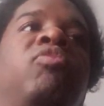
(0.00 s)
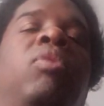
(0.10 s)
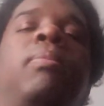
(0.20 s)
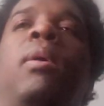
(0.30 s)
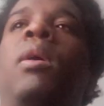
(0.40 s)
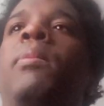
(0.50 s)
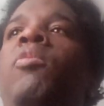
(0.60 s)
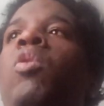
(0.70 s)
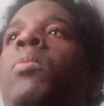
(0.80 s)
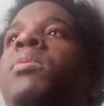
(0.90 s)
read Paul
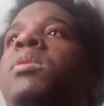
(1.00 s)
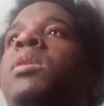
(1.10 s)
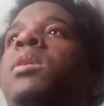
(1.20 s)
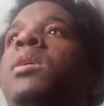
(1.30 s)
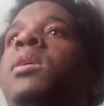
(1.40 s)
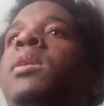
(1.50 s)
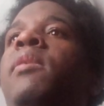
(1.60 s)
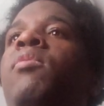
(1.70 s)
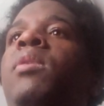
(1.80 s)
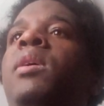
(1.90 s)
Robeson.
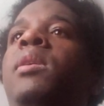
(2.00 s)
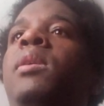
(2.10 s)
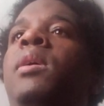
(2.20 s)
I've read